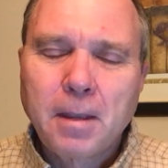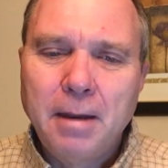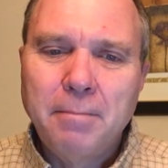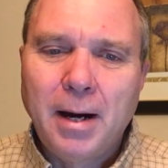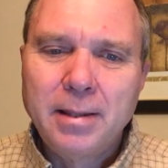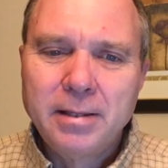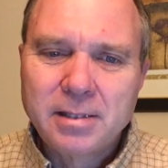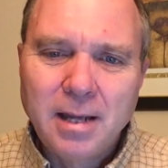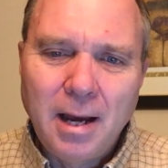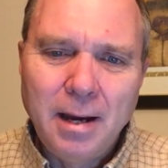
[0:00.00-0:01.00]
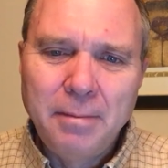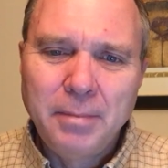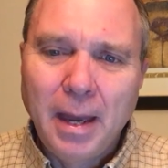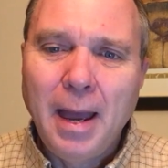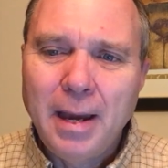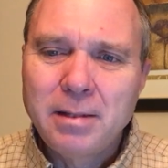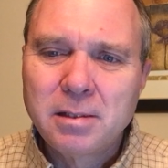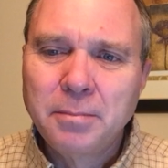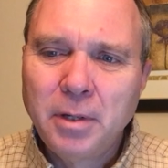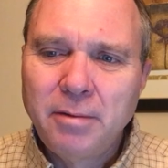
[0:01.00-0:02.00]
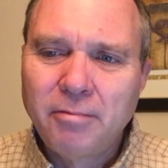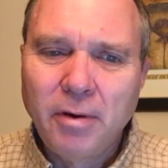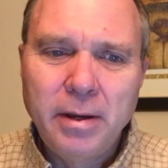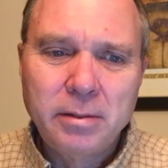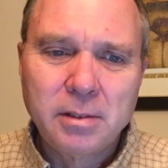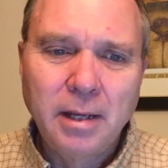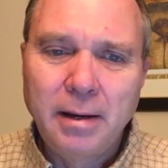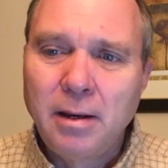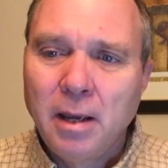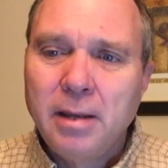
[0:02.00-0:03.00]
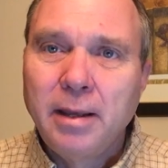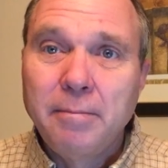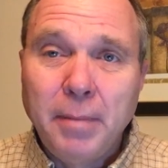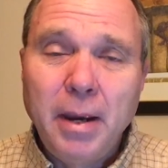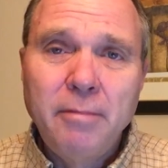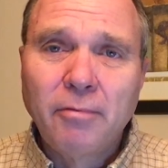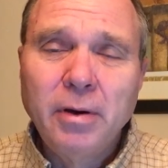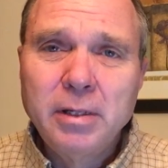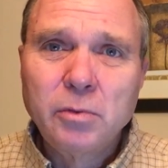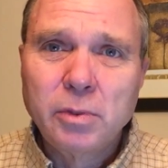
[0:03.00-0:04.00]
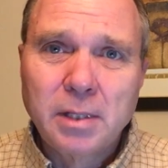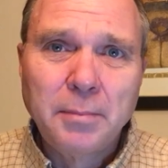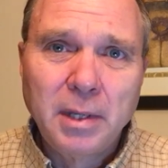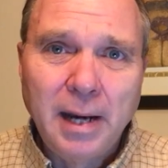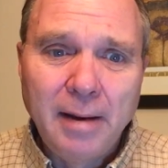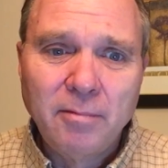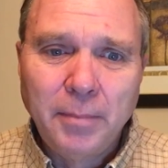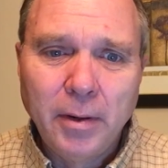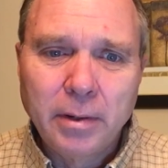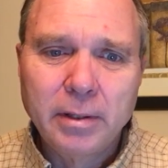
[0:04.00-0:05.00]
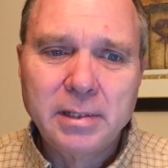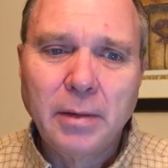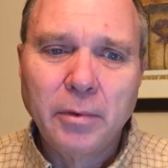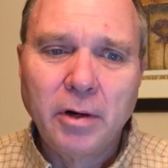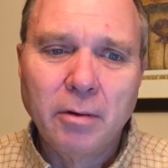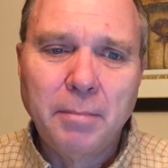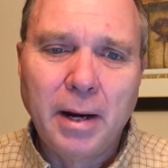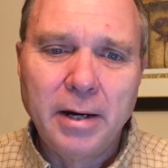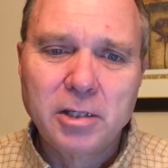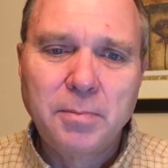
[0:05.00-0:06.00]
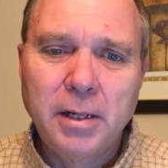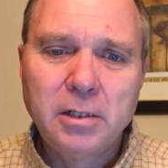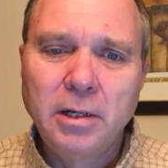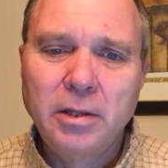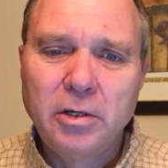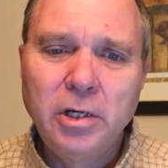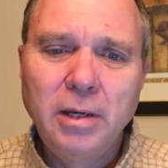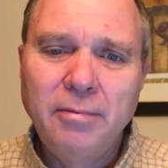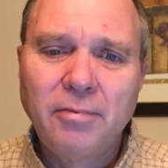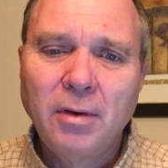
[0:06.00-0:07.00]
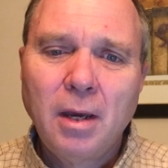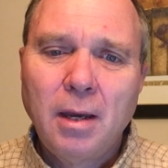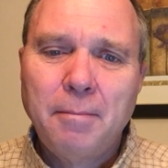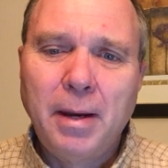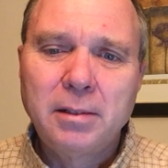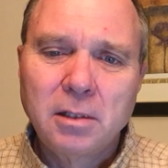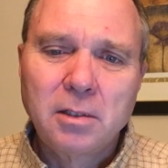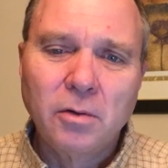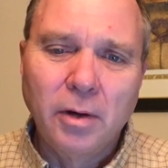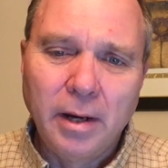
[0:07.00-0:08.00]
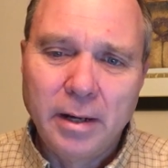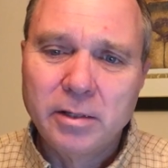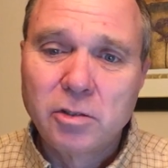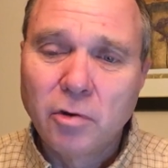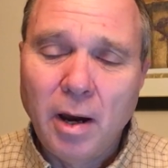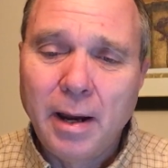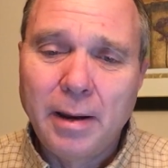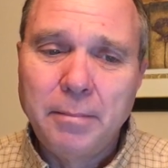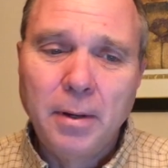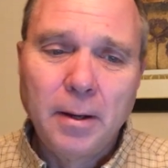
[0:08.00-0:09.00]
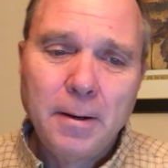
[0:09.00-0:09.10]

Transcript: And by this time, they had some good friends. They had, they'd made friends with some of the Native Americans that were nearby, especially the chief, Massasoit, and his tribe.